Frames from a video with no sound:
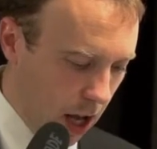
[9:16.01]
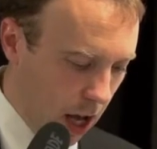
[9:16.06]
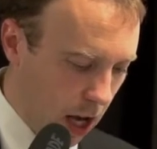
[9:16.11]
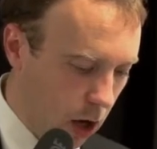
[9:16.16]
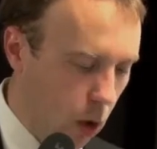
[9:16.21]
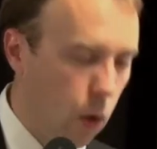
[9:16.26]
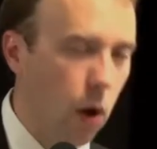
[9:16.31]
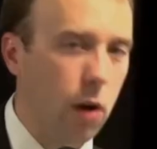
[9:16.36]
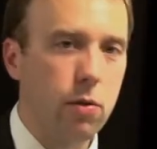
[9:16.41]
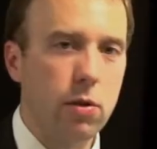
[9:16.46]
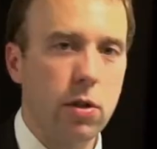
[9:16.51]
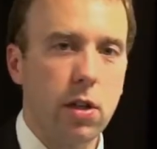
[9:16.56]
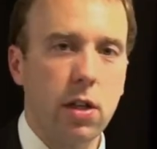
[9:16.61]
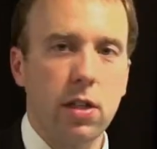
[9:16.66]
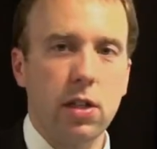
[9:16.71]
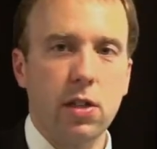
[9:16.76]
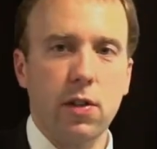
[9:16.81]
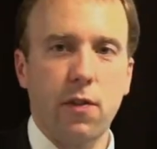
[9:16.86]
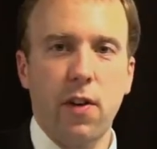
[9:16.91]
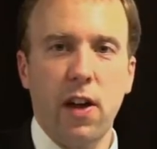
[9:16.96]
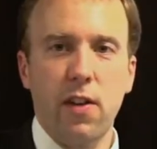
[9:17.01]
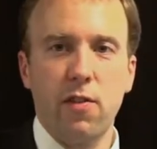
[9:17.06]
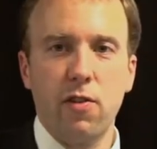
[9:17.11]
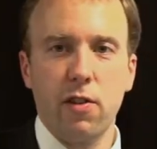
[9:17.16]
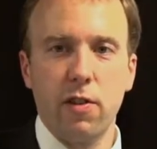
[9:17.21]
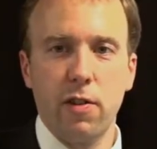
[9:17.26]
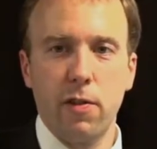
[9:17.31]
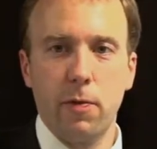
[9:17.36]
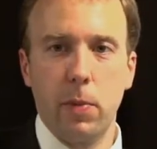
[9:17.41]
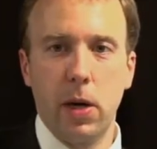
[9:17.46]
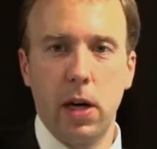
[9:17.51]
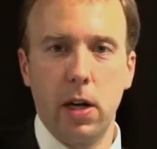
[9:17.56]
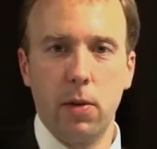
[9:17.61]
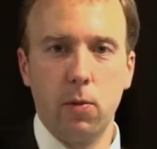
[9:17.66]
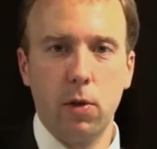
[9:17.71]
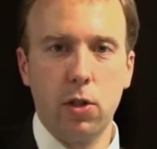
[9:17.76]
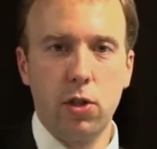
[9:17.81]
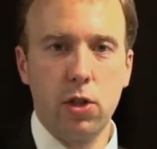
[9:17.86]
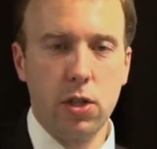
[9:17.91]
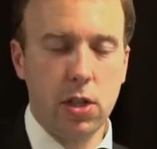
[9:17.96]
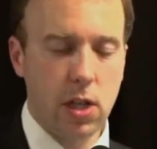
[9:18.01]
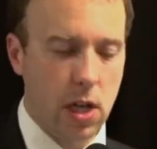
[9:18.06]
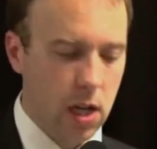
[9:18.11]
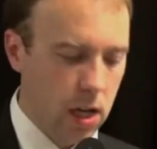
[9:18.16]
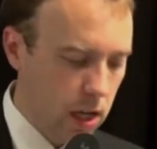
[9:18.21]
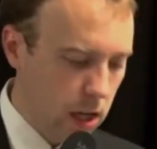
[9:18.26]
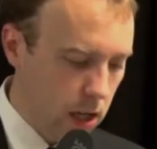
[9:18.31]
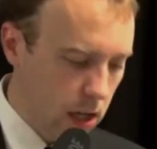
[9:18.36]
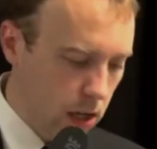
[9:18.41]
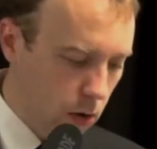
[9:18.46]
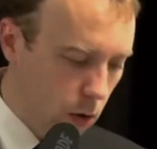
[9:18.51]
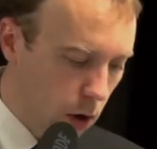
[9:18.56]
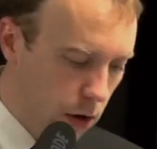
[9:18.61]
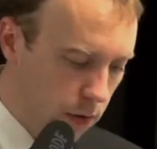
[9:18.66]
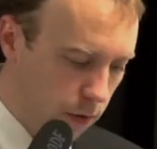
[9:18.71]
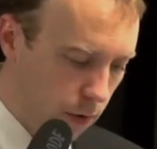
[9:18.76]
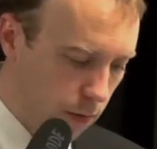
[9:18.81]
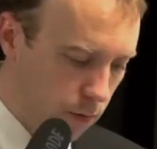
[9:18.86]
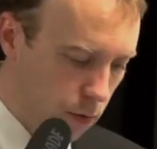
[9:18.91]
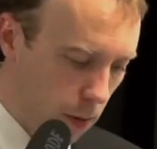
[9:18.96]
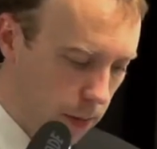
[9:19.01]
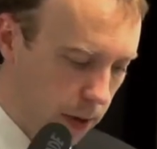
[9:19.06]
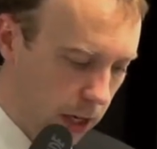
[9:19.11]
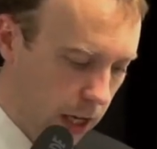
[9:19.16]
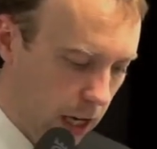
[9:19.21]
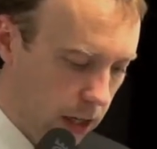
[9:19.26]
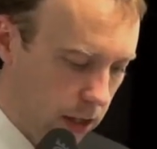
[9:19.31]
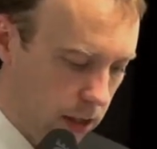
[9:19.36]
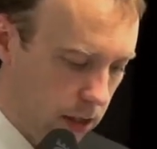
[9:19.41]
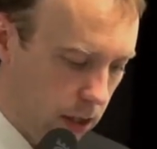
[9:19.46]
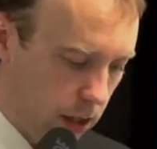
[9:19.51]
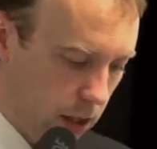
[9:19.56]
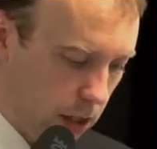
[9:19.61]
a quote that is a favorite of mine, which is a quote from Robert Kennedy.